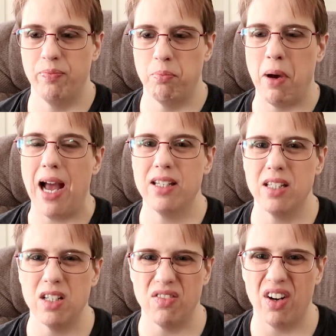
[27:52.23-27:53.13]

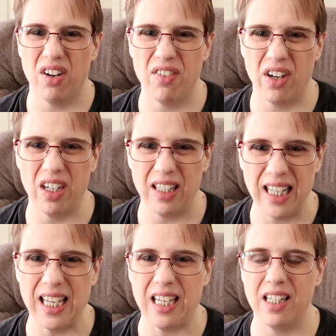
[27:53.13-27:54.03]
bison is very, very
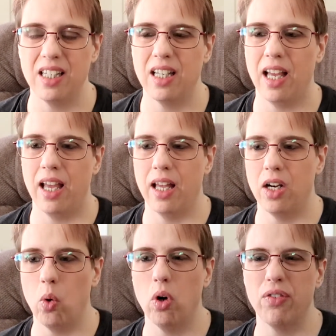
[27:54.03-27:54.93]
lean, and
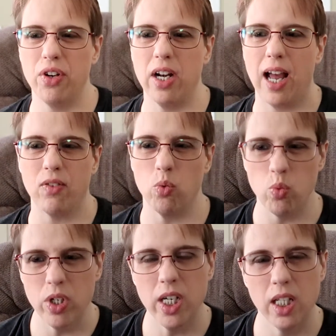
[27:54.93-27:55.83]
in order for you to have a
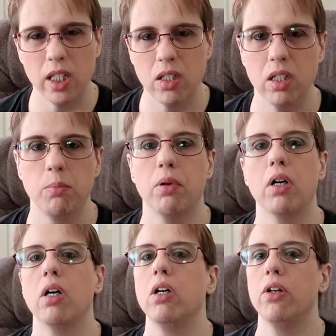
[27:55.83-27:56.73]
really good
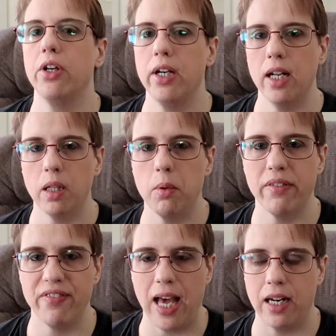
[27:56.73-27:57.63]
burger, you need a little bit of
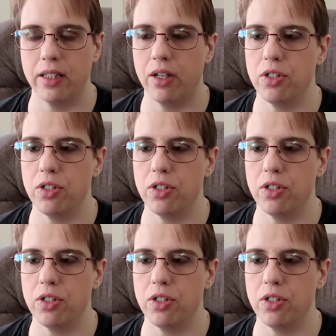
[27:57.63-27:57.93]
fat in there.